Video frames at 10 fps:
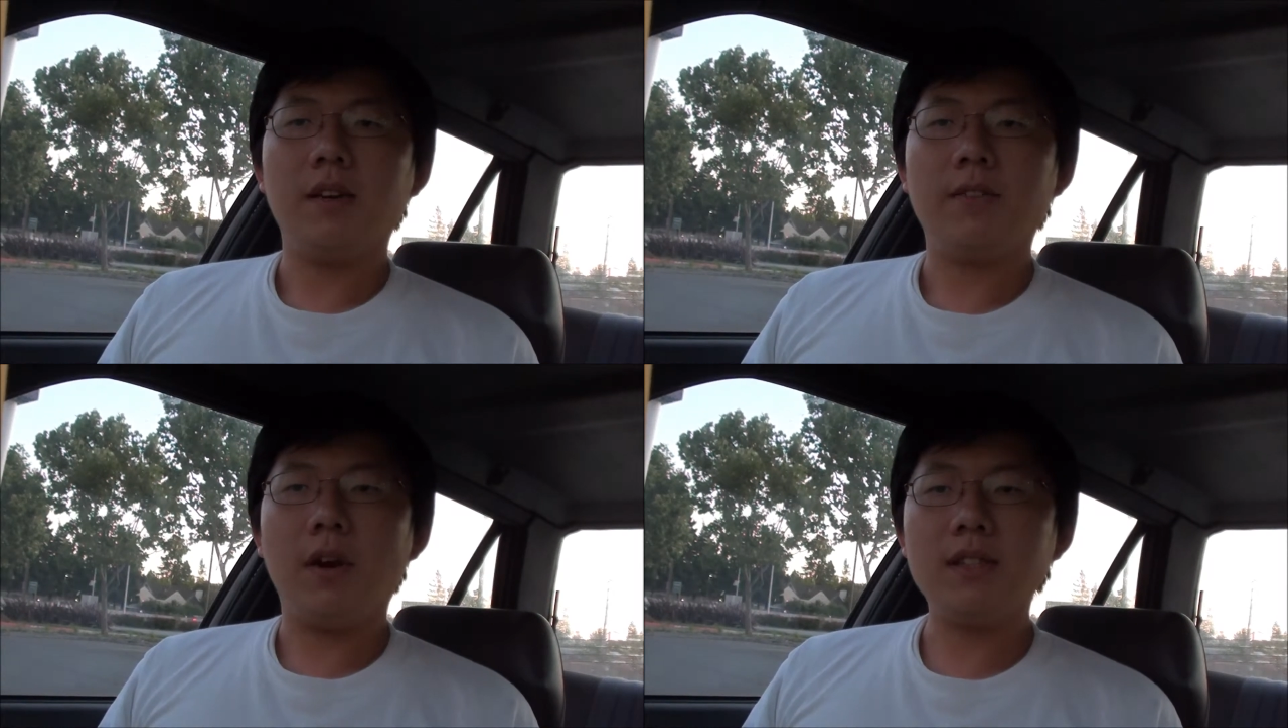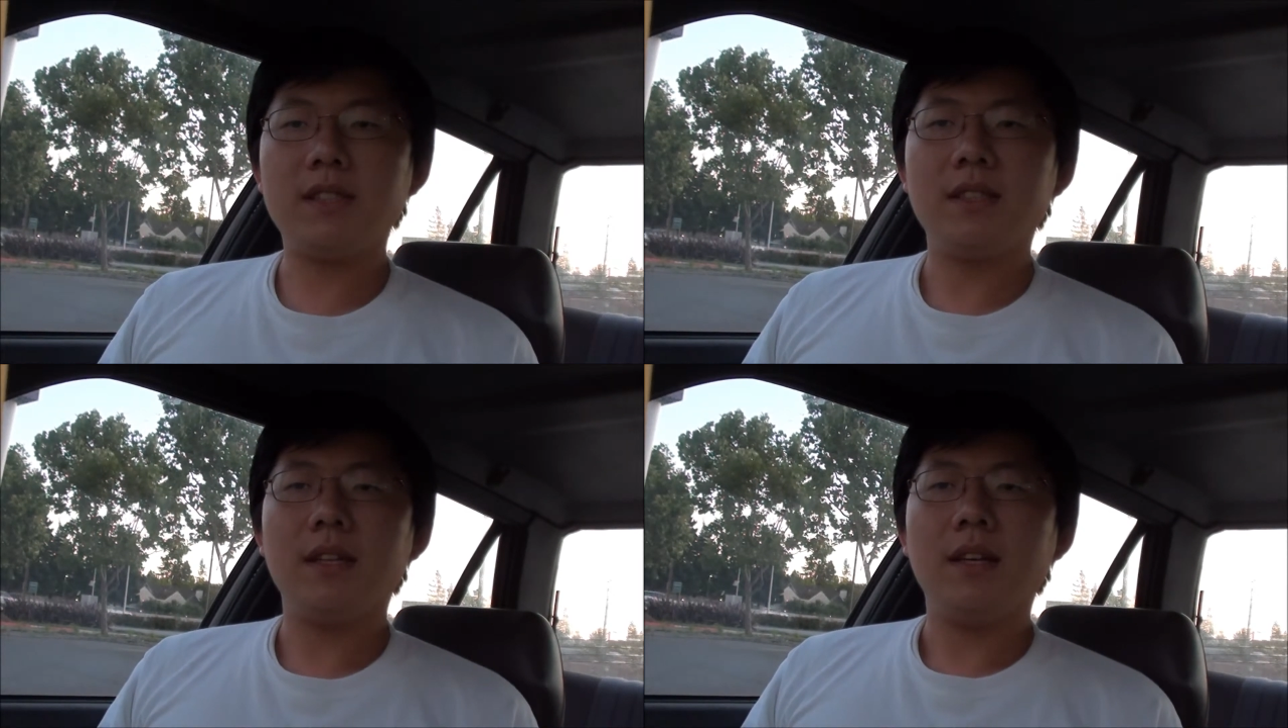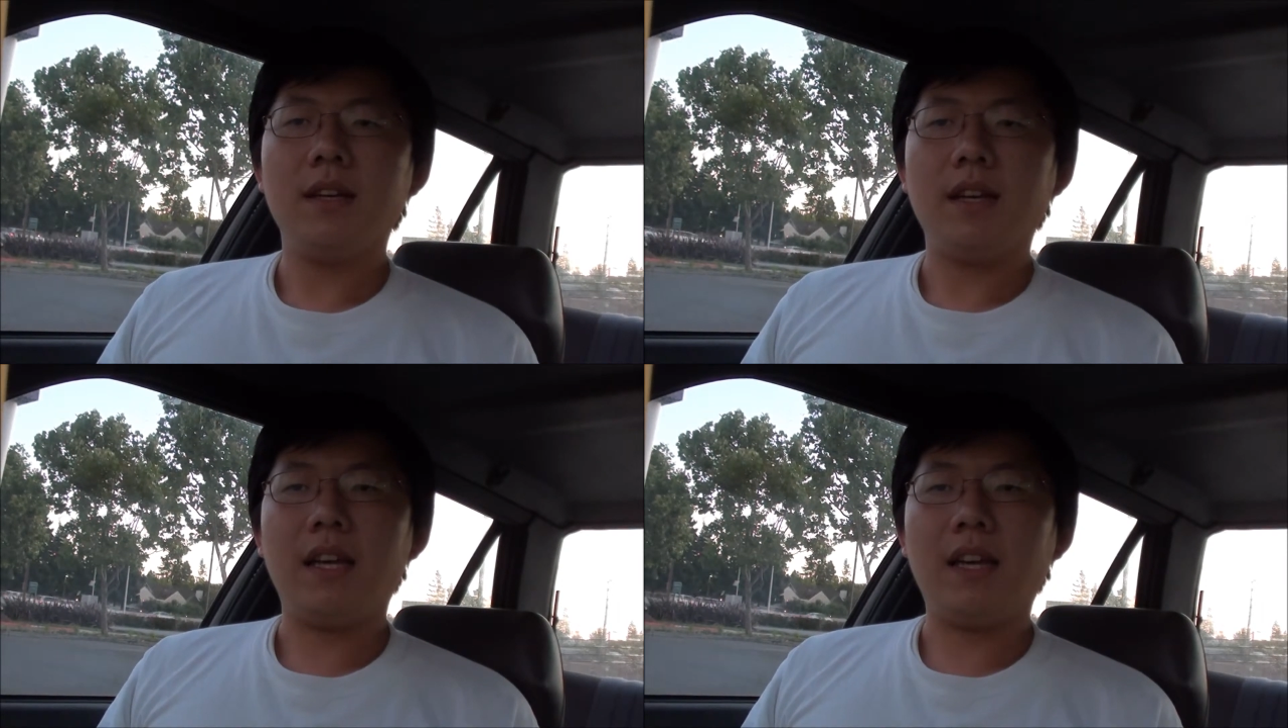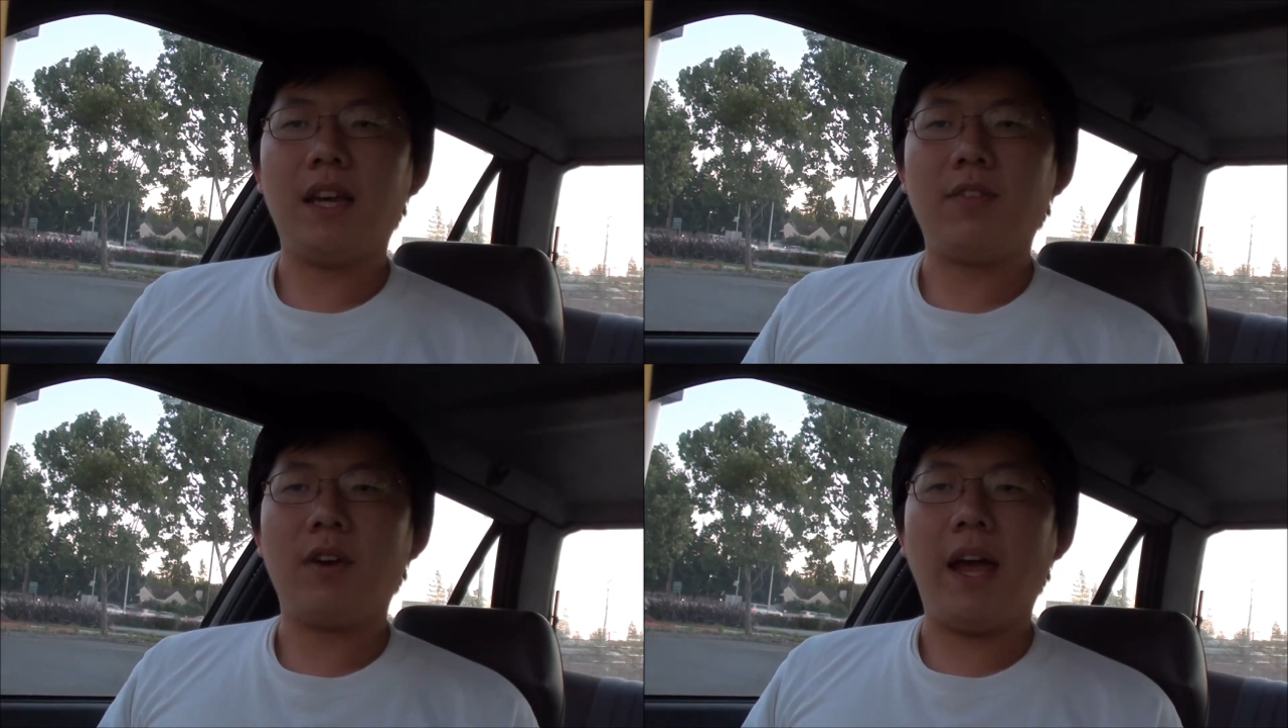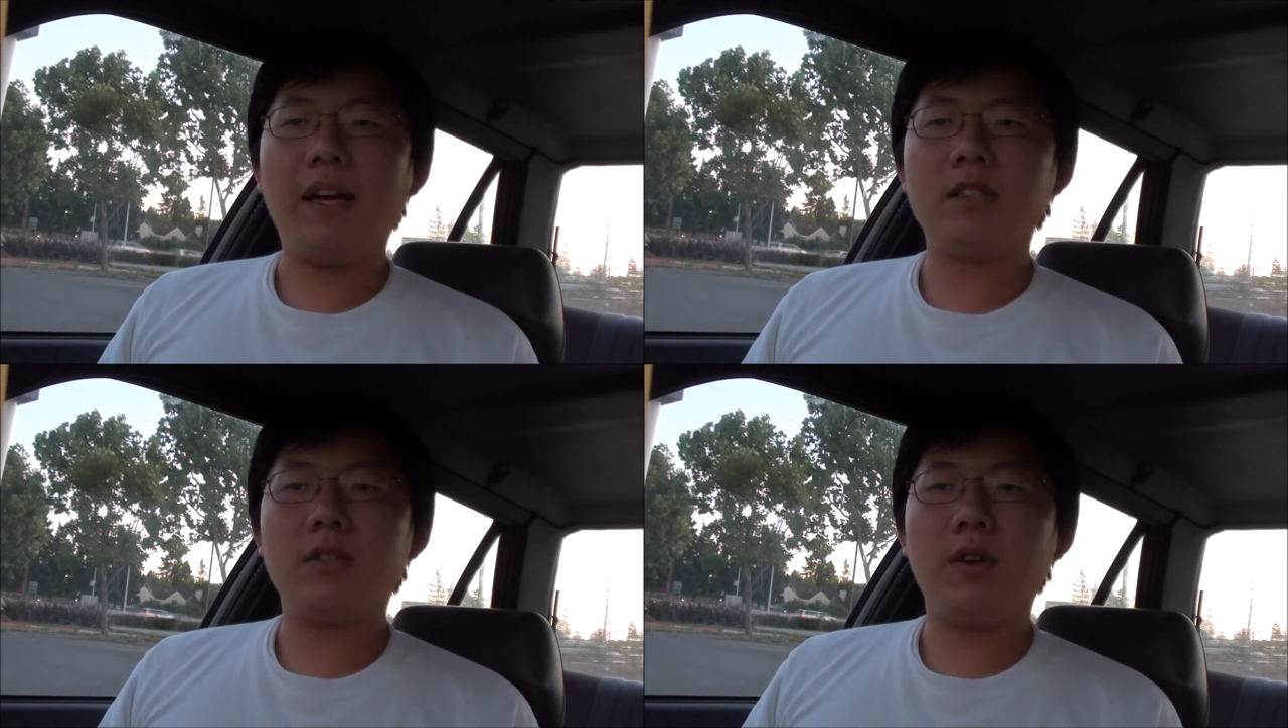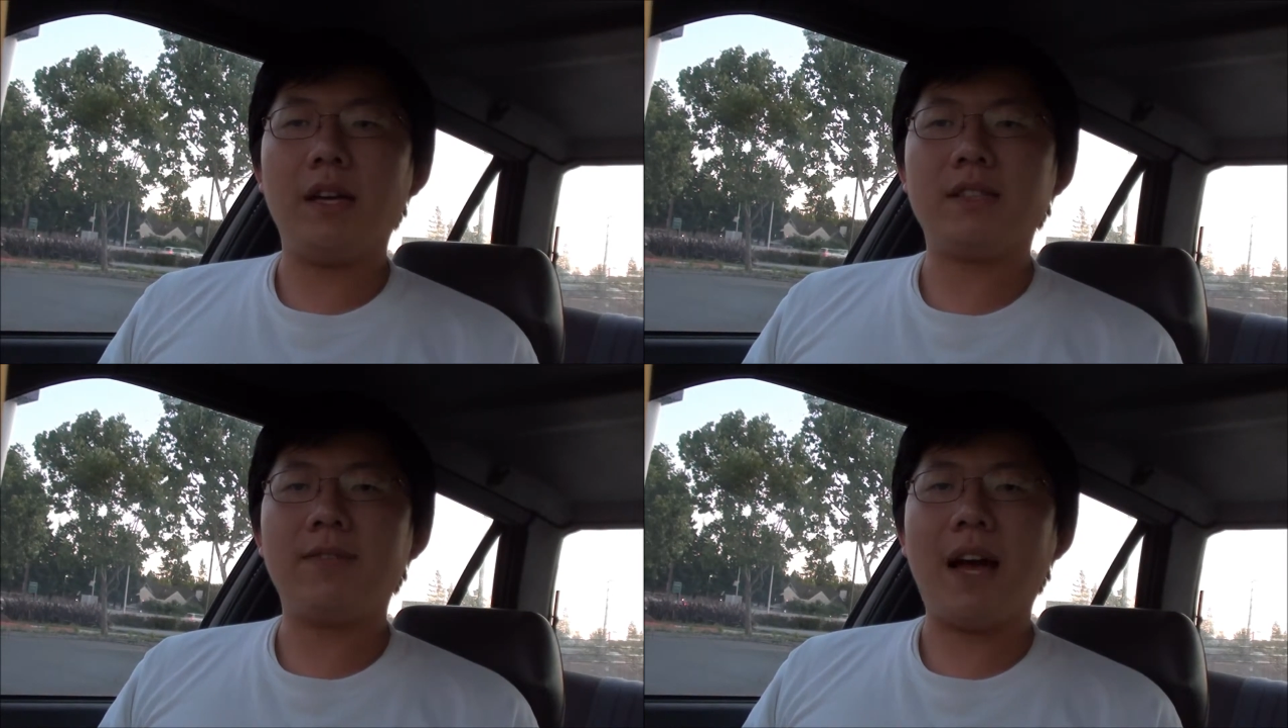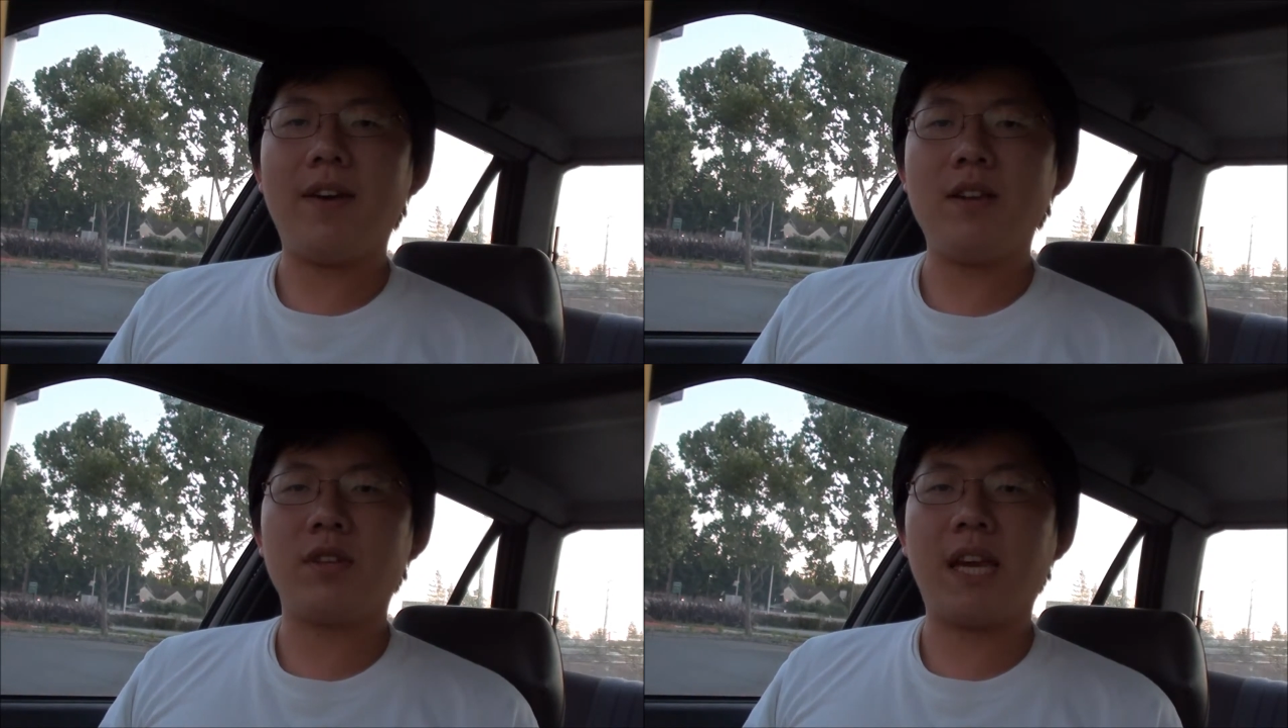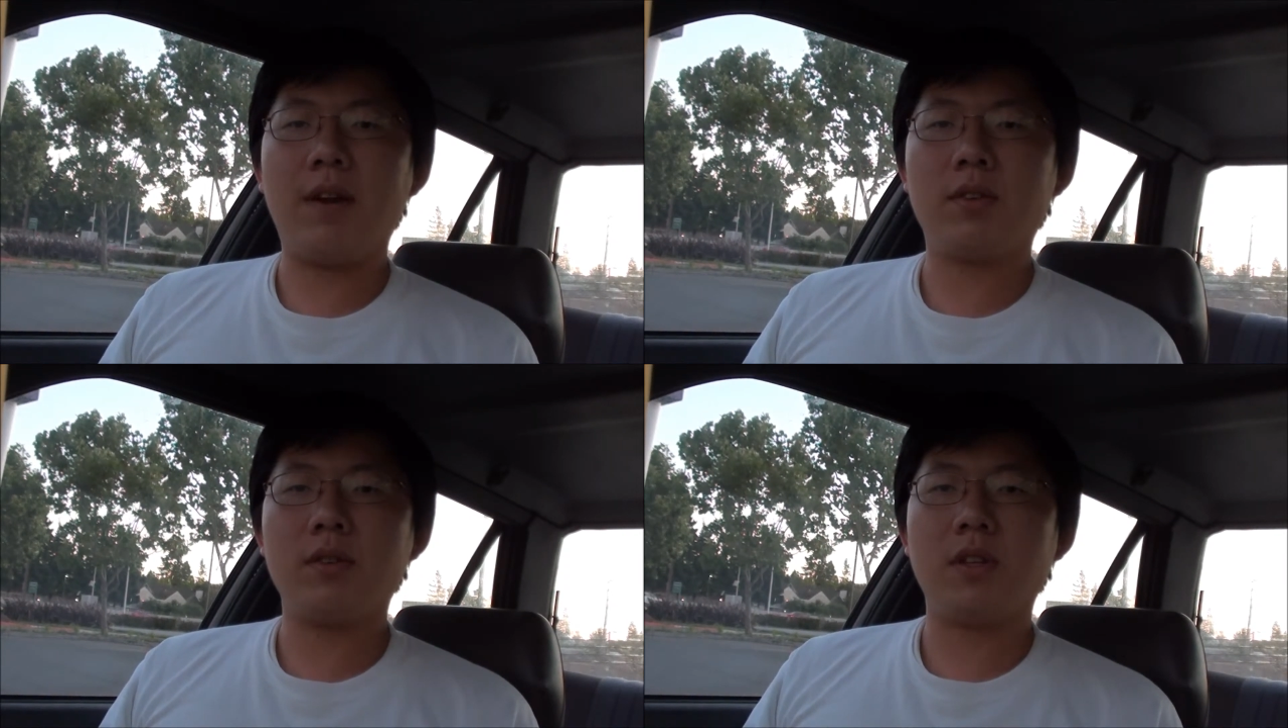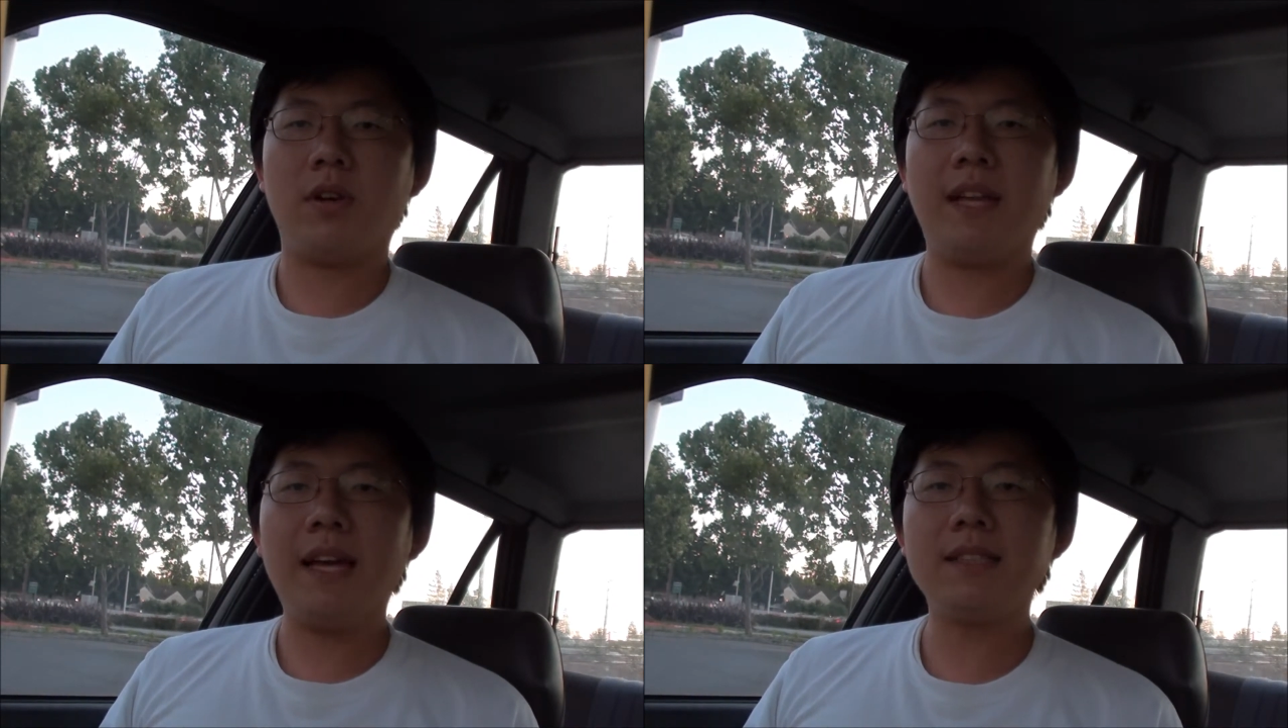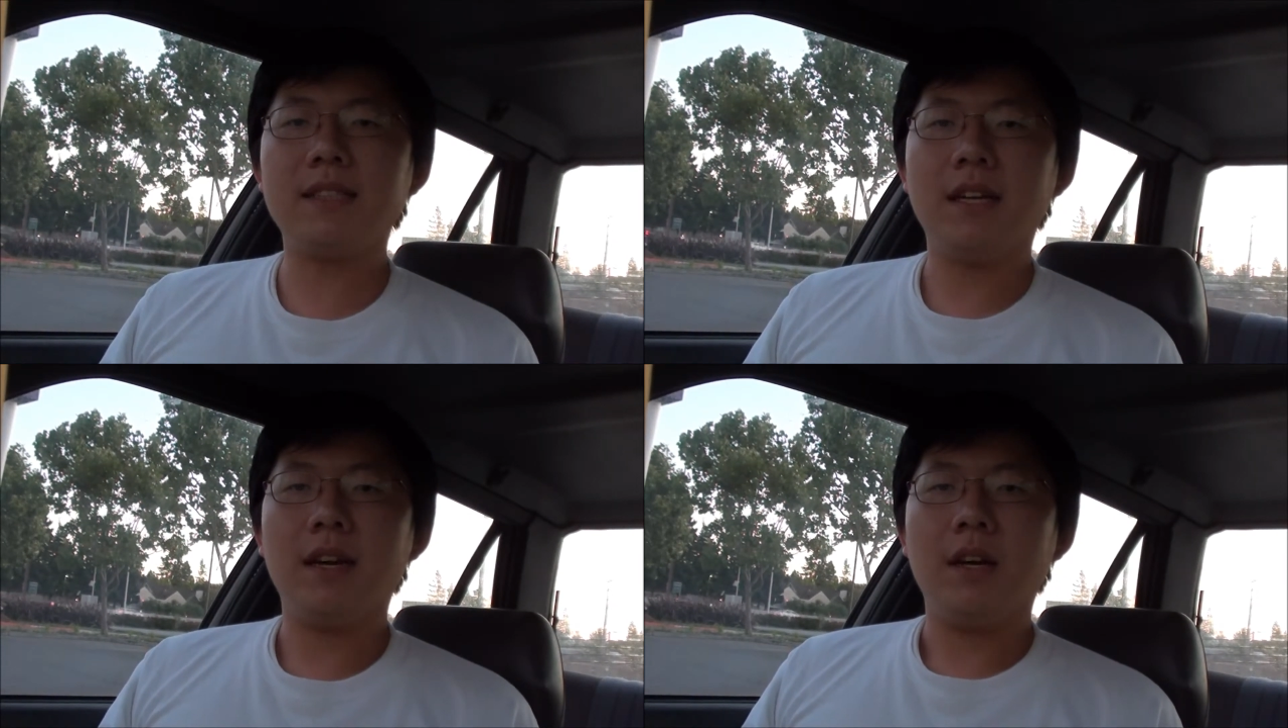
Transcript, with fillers: First, if your answer is 500 characters or less,